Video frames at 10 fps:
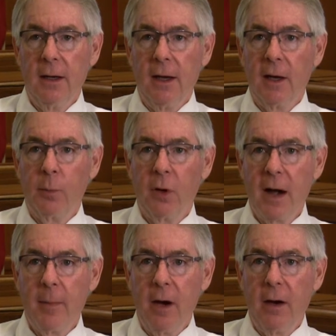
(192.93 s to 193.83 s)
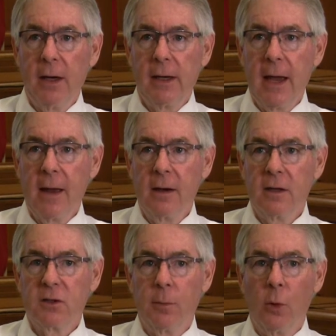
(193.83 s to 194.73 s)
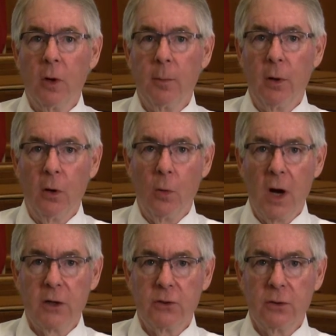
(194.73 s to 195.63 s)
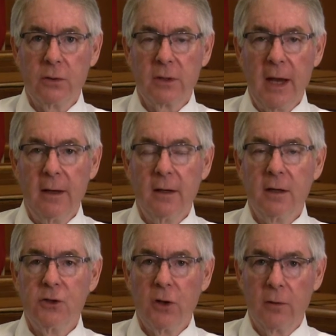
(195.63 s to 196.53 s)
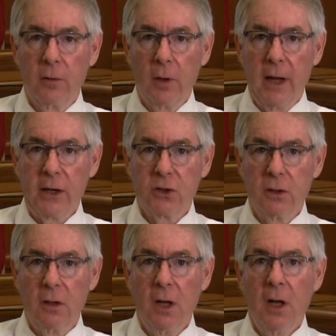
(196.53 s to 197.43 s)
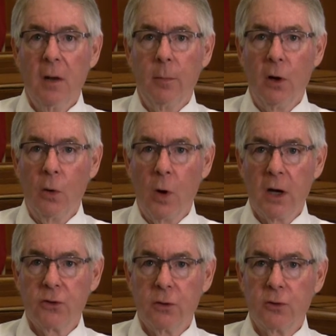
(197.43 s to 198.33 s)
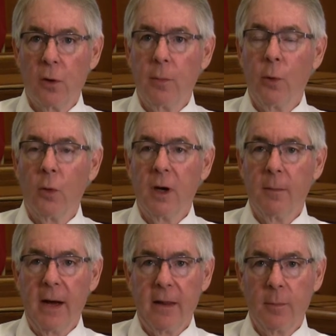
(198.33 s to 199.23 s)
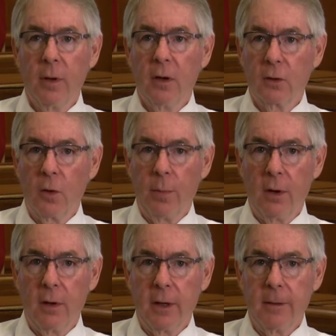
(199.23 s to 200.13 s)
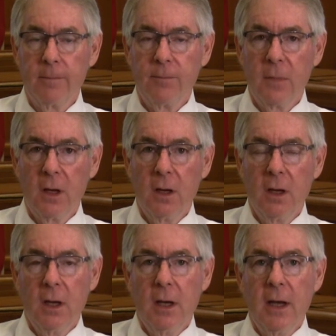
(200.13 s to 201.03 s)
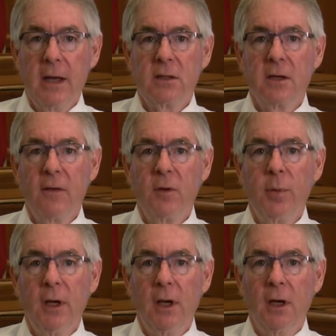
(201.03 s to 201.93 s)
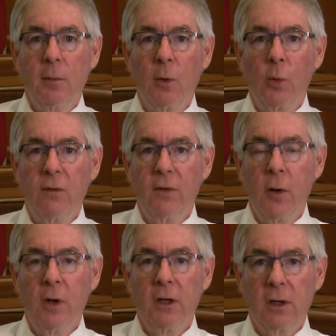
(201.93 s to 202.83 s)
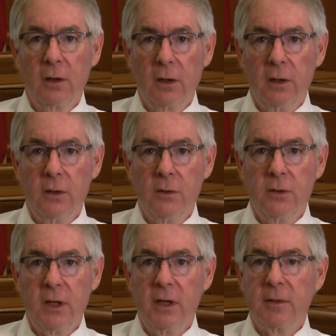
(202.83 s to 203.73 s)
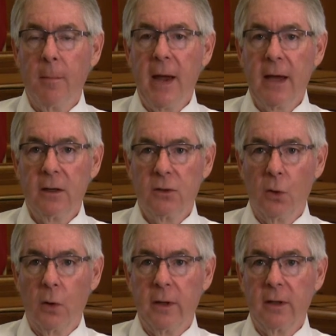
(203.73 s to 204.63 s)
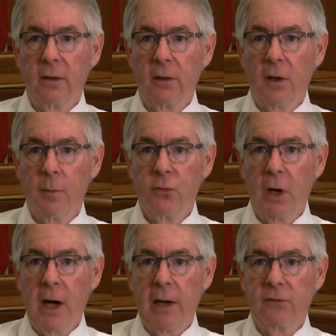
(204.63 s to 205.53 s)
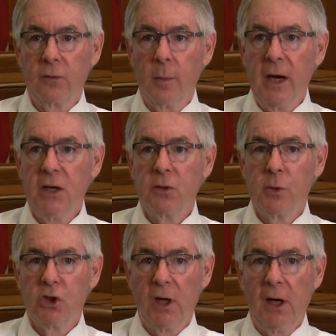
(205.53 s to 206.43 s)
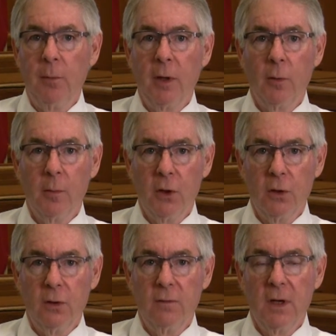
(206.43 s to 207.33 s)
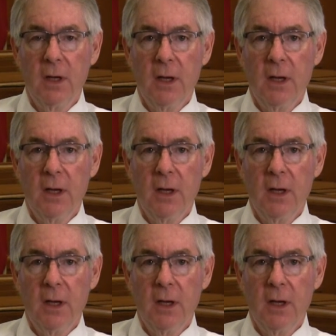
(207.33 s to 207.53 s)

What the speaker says: In a primary, candidates appoint poll watchers, and in a general election, poll watchers are appointed by the political party. At 7 p.m., when voting concludes, it is mandatory that the thumb drives from each machine be removed